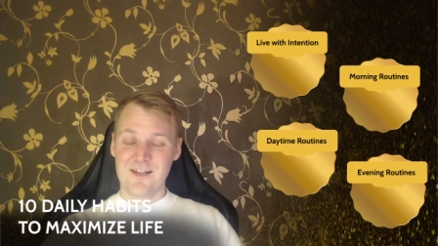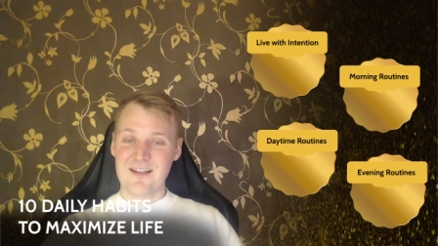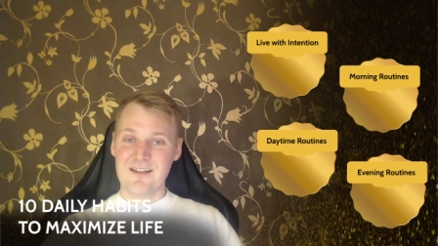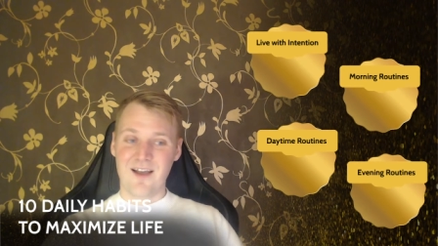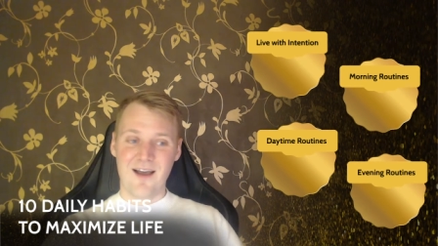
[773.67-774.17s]

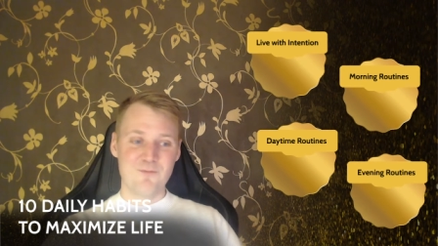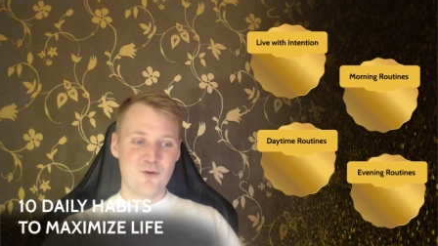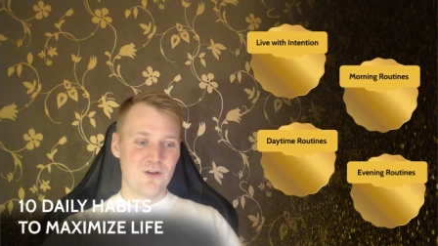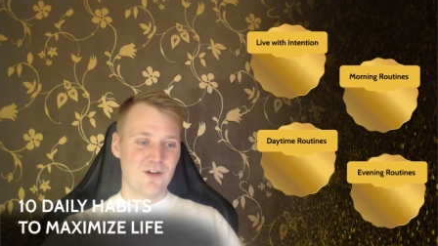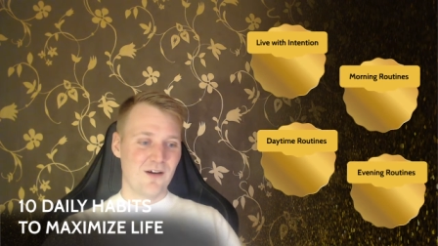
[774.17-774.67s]
the
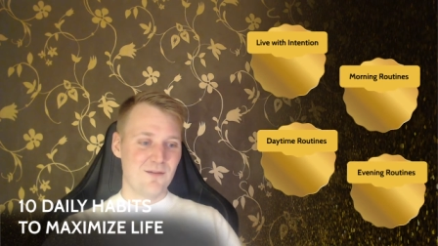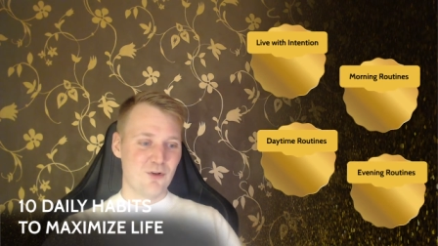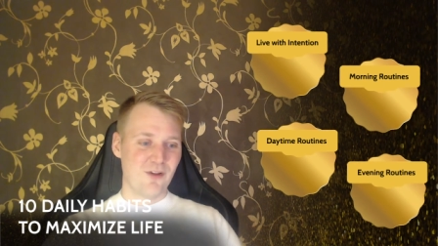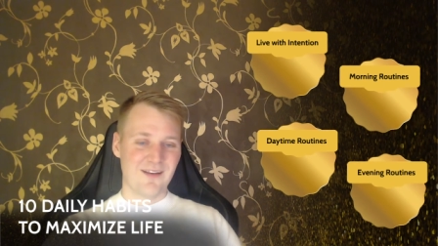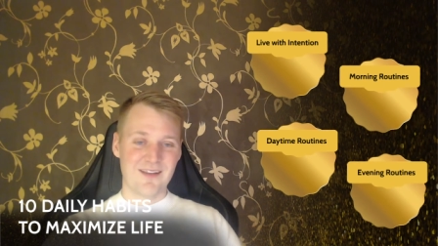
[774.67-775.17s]
TimeBook
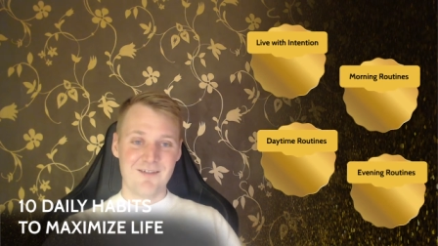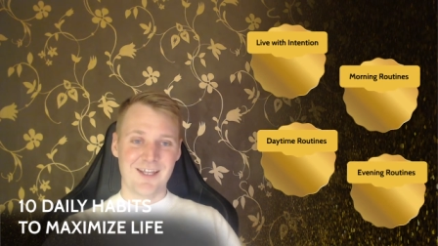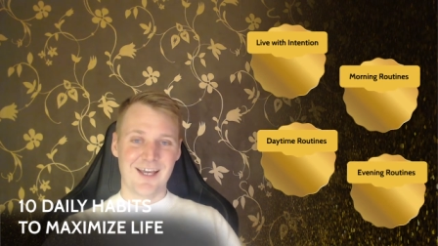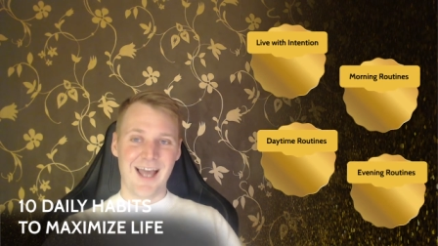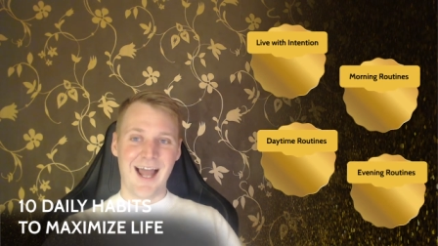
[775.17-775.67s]

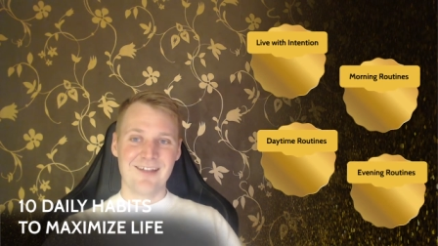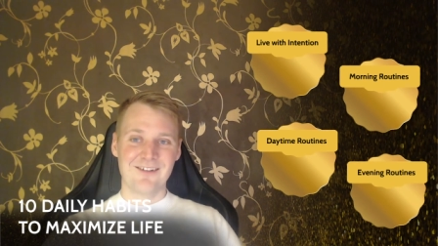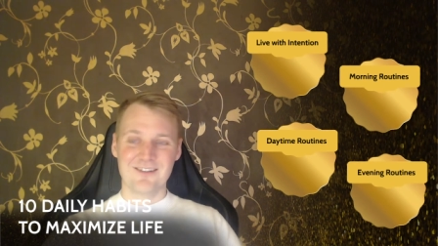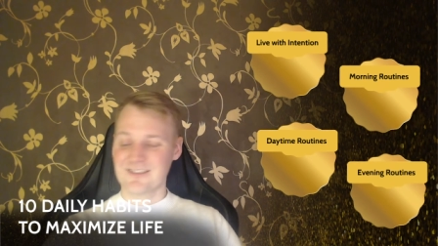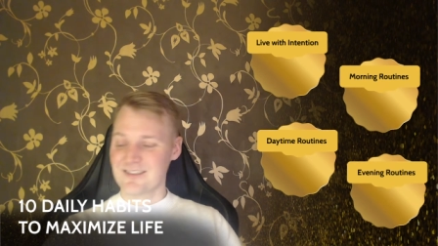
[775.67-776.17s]
productivity
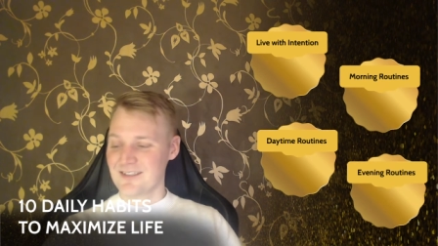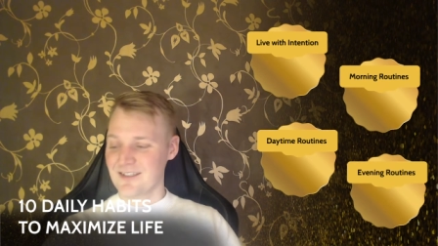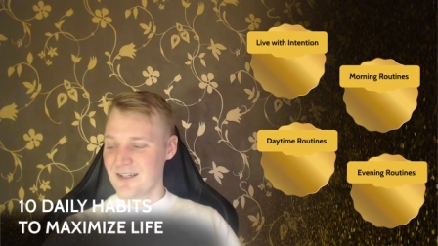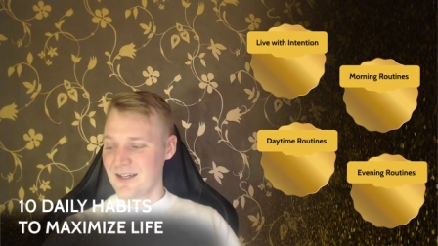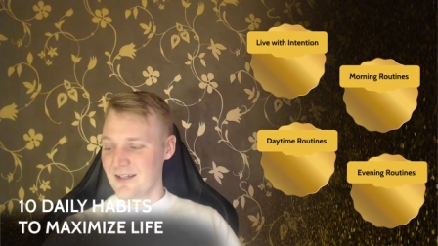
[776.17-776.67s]
calendars
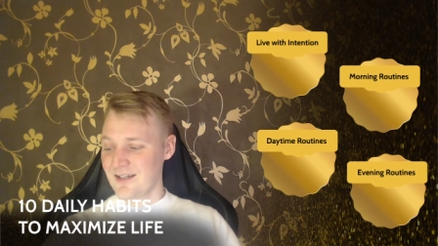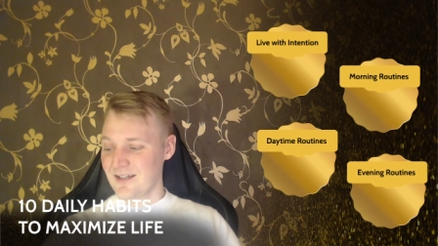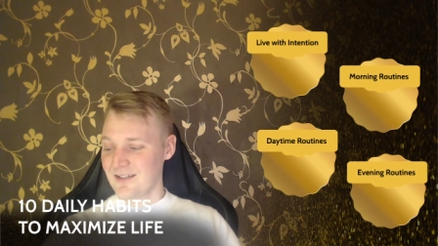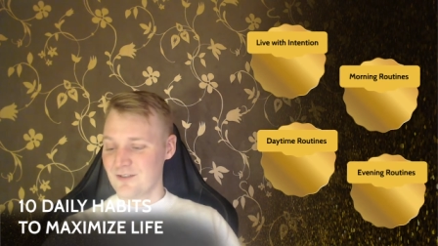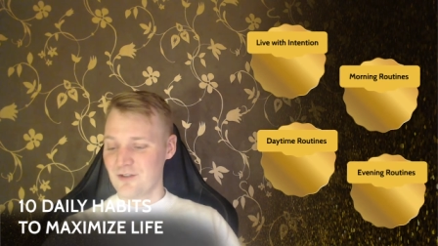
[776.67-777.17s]

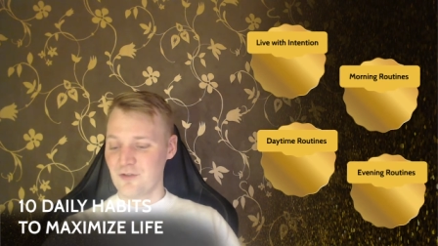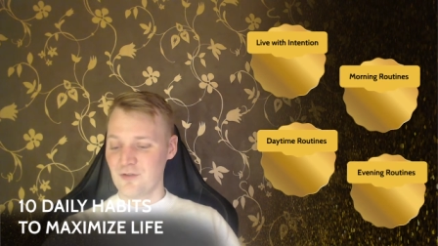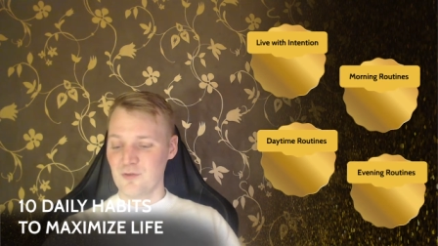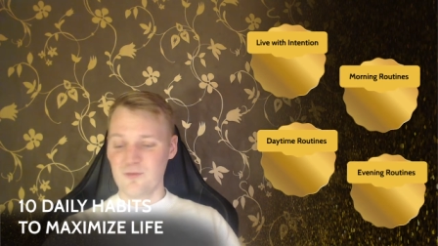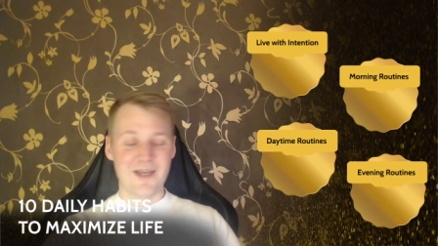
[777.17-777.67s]

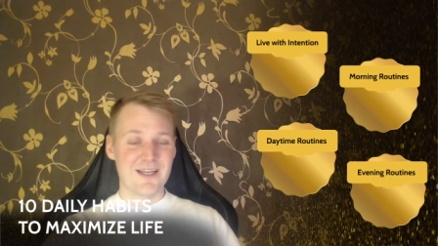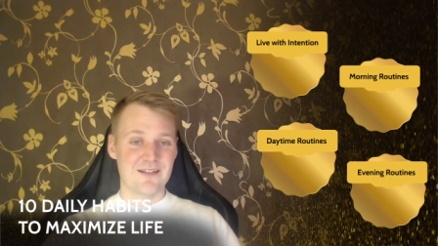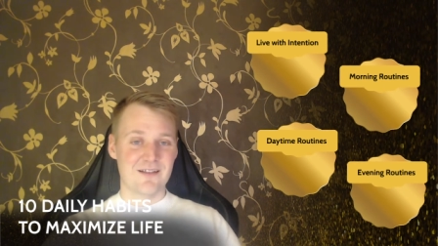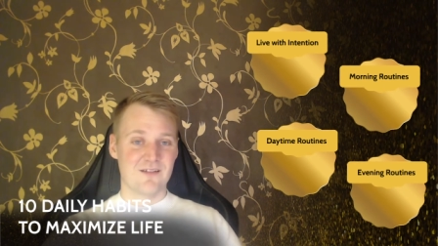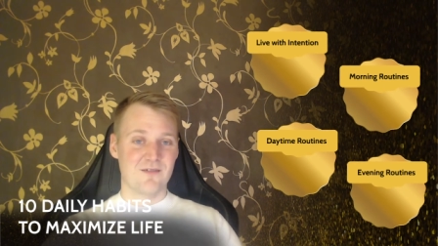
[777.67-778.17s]
to make
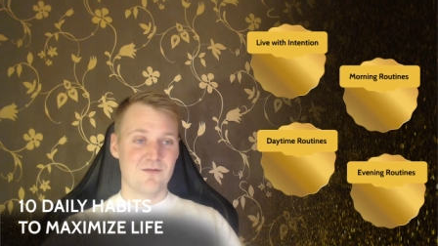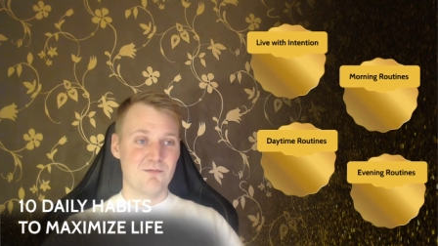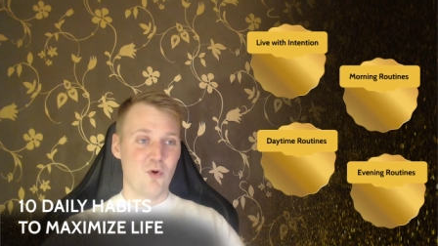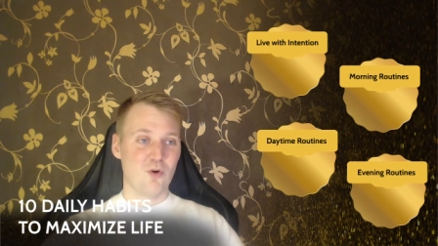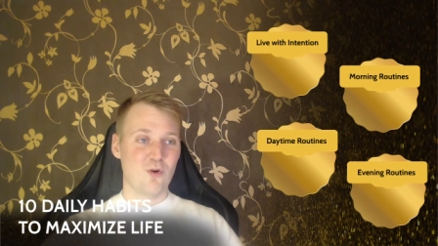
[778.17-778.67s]
it
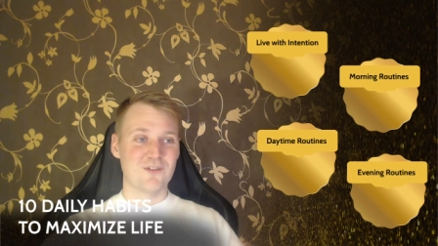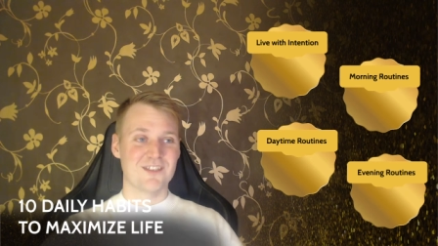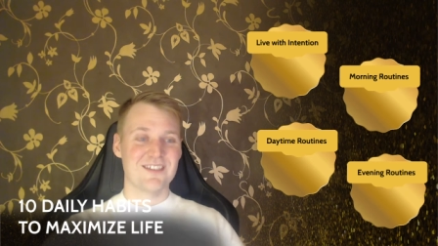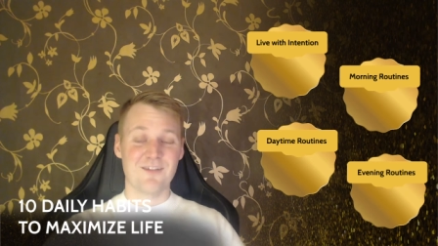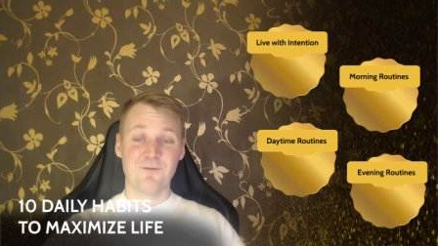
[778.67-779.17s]
more
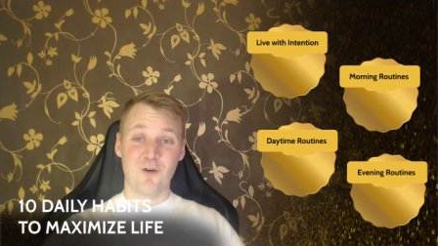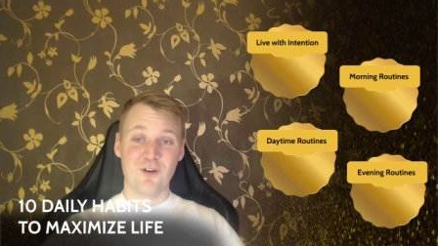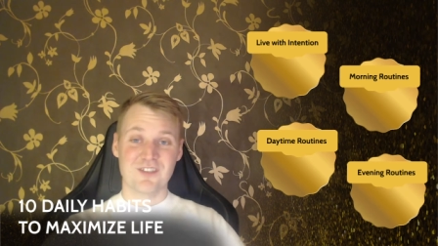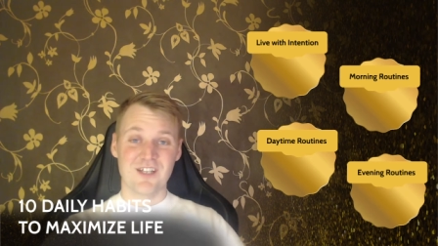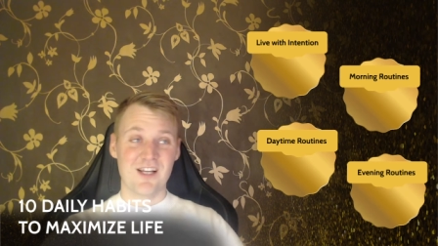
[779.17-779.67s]
consistent for
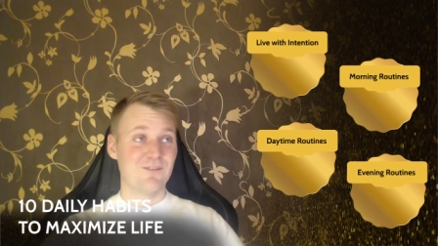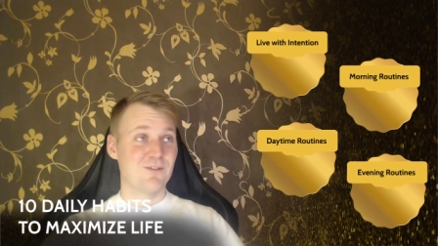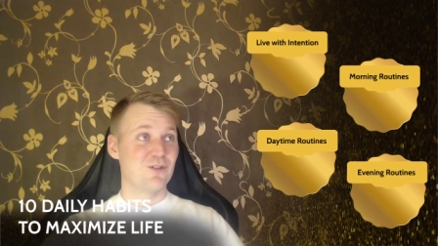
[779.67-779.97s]
yourself,